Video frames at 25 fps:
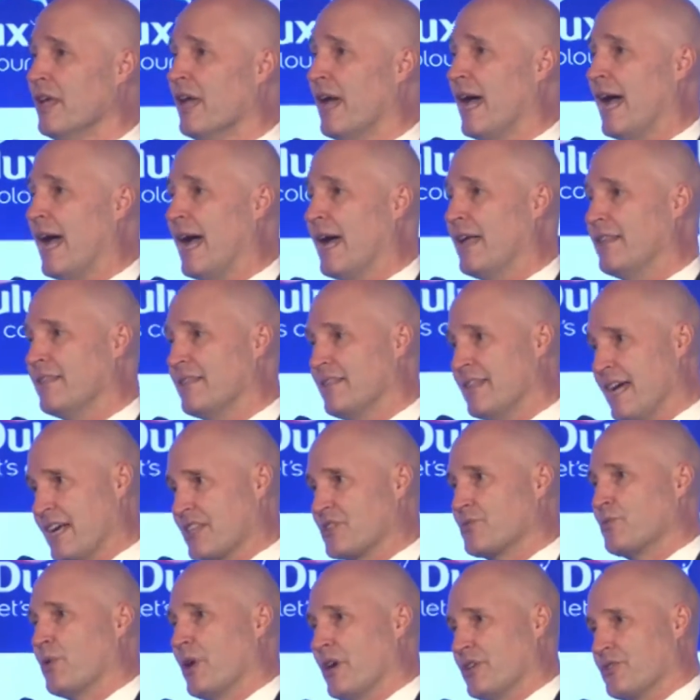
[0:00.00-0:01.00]
And
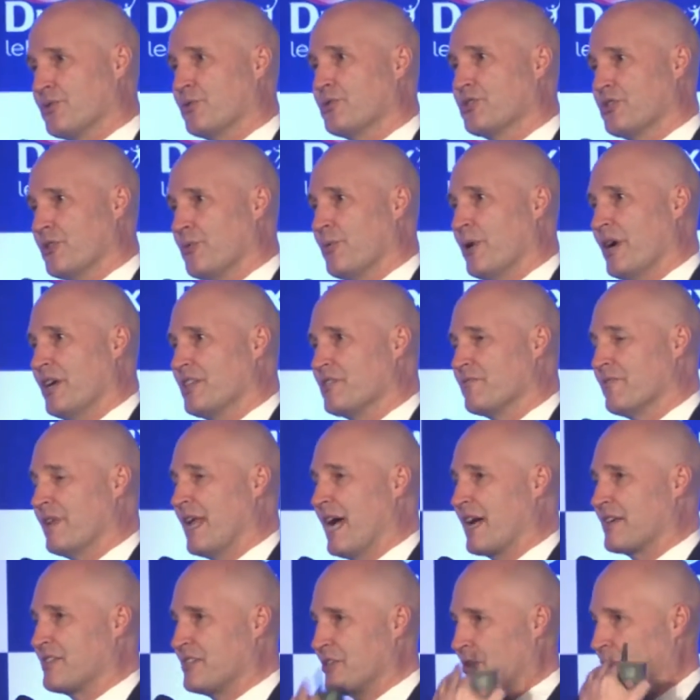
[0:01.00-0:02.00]
that's why it's also why it's
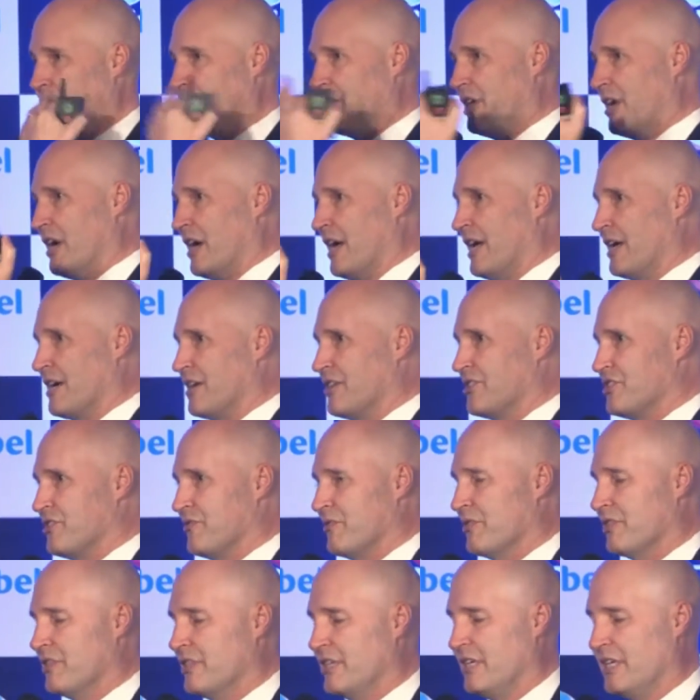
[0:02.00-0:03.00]
relaxing on the eye, because you're
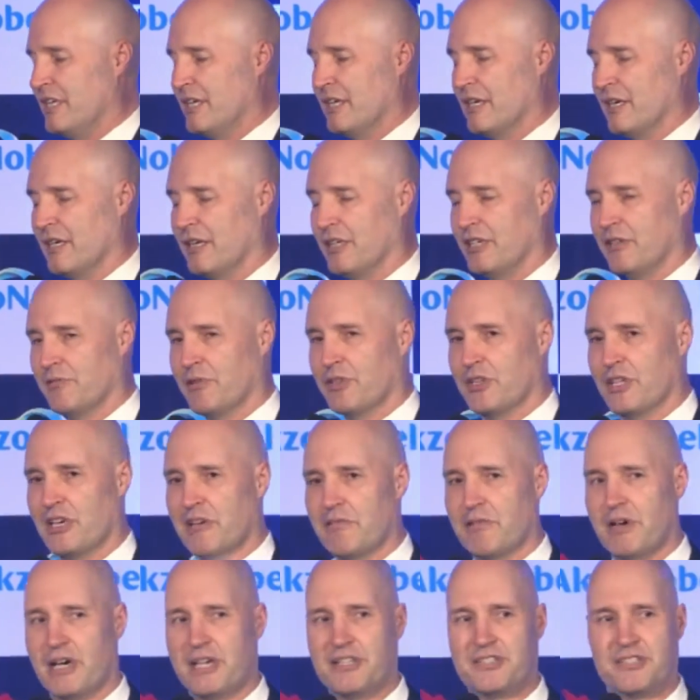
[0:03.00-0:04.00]
on the
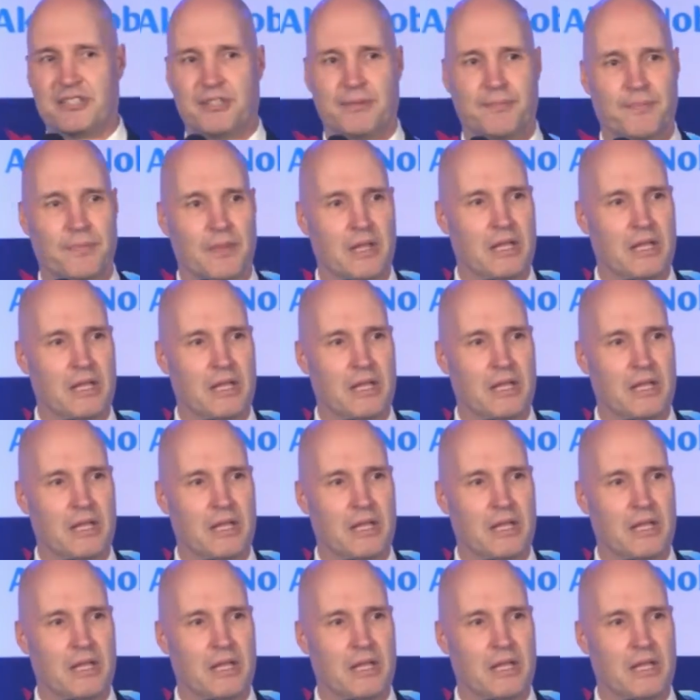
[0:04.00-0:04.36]
horizon.